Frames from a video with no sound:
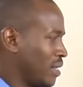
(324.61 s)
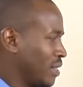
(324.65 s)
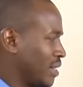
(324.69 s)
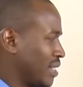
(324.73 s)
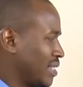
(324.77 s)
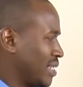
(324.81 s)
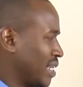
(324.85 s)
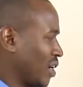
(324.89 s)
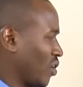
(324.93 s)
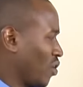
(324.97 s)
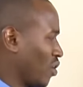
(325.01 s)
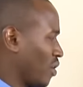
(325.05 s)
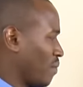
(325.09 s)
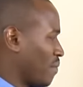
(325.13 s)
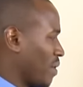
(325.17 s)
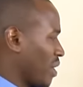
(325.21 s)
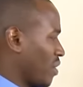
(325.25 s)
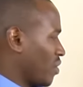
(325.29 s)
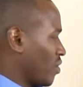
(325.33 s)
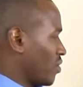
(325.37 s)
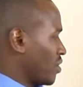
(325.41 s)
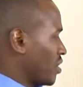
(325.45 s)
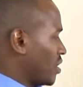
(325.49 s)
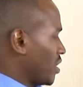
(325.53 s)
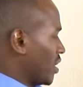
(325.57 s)
The second
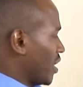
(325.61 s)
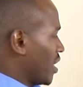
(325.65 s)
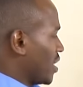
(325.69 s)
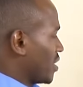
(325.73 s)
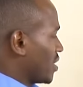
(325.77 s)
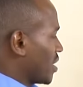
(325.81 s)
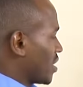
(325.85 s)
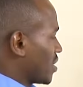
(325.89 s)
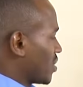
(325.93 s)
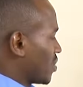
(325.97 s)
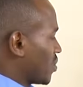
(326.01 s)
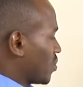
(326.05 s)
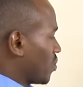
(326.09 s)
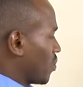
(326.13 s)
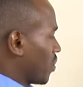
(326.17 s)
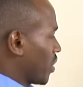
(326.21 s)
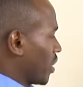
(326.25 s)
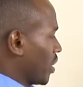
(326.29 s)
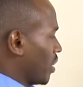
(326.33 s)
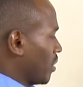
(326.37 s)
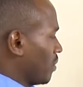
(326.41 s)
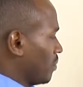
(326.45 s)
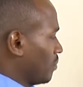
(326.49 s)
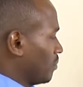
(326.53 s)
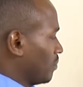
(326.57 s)
method is
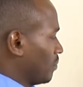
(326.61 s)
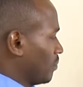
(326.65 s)
stroking.